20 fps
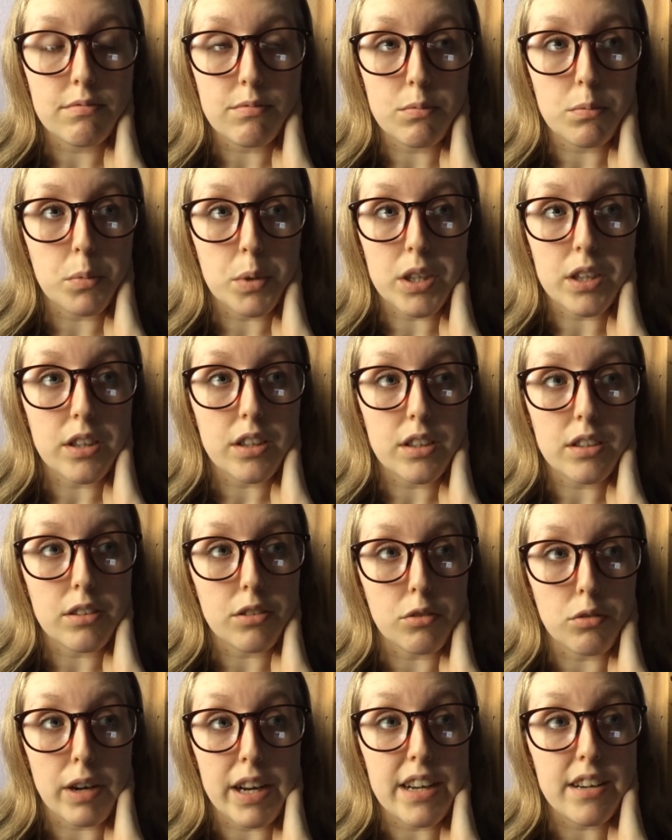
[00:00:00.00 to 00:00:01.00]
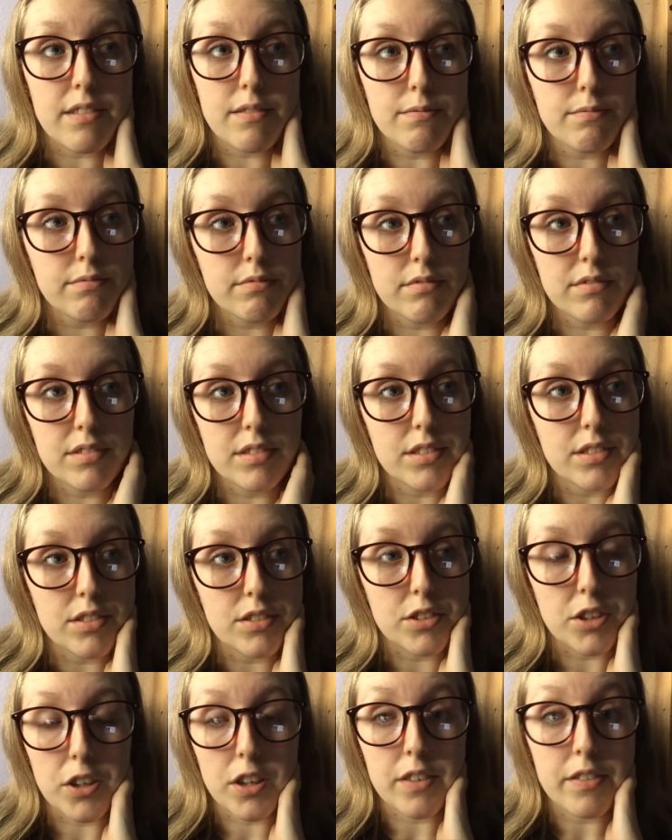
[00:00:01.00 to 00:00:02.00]
What a great
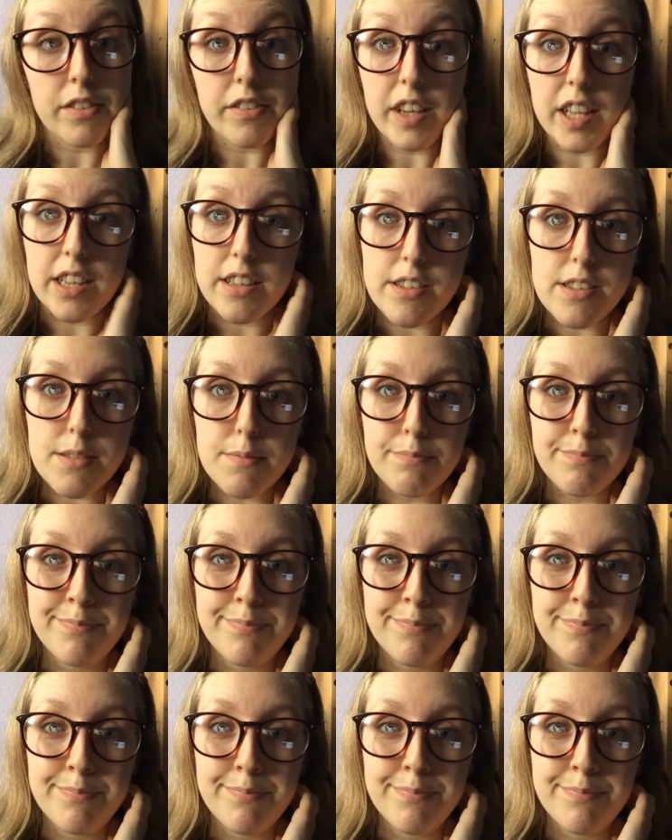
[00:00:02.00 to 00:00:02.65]
turn of events.